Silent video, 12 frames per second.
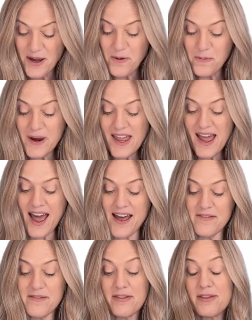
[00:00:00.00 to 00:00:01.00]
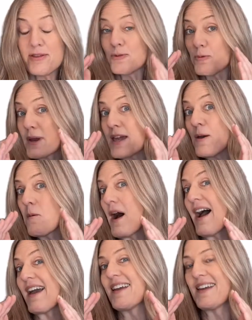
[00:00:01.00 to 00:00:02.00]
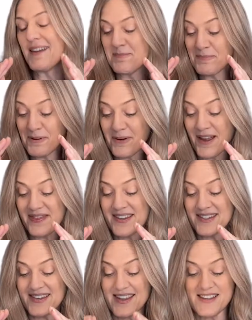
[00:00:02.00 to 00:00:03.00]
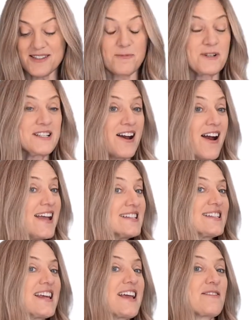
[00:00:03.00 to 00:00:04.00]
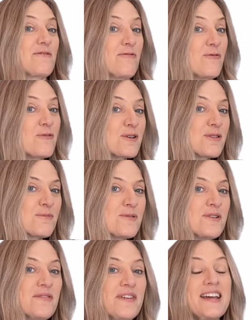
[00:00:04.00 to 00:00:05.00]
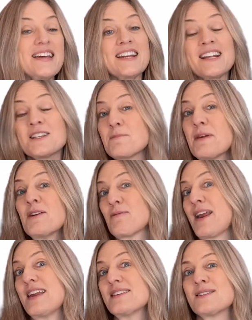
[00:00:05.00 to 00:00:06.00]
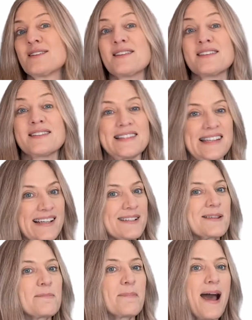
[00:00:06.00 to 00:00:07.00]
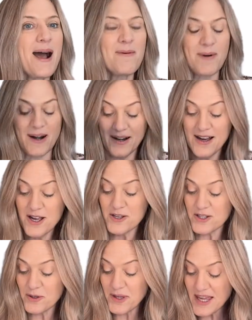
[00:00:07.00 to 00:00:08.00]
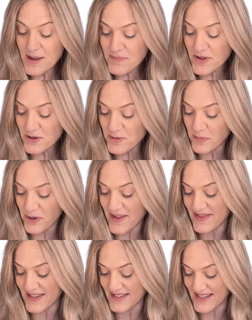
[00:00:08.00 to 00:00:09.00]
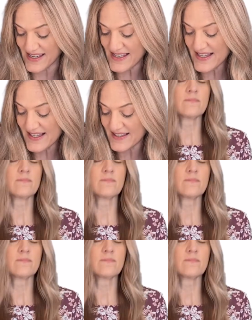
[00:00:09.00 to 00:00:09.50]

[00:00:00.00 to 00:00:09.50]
We have 3y in parentheses. We're trying to take the fourth root of it and it's being raised to the sixth power. So keep those parentheses.